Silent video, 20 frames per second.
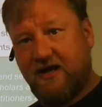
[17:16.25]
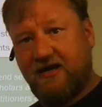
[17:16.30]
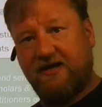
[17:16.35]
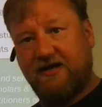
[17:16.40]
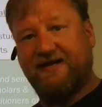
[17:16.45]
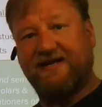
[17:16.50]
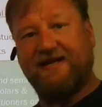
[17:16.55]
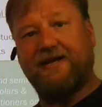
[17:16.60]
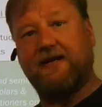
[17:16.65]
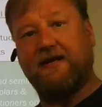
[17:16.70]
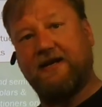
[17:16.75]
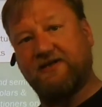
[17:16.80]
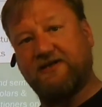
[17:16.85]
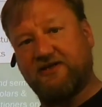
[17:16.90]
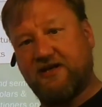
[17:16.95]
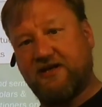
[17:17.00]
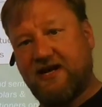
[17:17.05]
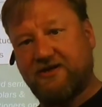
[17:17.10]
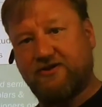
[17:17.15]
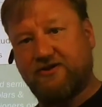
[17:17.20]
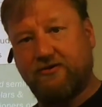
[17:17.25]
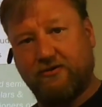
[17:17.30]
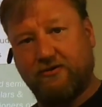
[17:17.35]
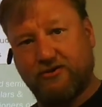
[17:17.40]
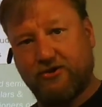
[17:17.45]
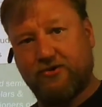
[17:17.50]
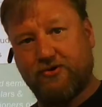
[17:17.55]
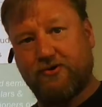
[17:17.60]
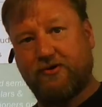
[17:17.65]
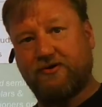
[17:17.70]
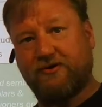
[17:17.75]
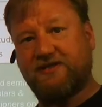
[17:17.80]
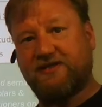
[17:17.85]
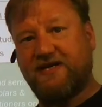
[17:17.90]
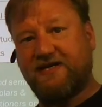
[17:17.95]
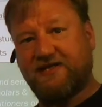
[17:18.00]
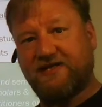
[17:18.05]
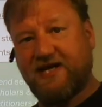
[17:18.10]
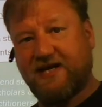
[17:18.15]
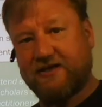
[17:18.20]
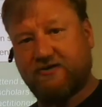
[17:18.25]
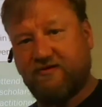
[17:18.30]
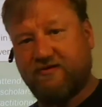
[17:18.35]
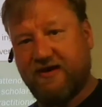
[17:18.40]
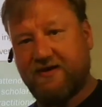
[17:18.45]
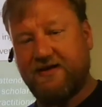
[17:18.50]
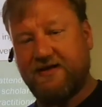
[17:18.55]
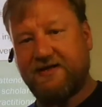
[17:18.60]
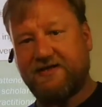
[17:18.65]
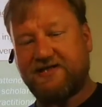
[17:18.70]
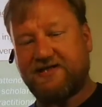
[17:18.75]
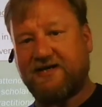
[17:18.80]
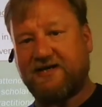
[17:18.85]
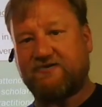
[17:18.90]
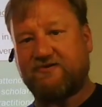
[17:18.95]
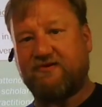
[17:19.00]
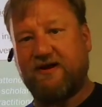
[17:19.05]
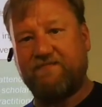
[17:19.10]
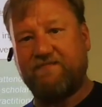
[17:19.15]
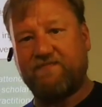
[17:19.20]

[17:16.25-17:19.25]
leading international journals, etc., etc.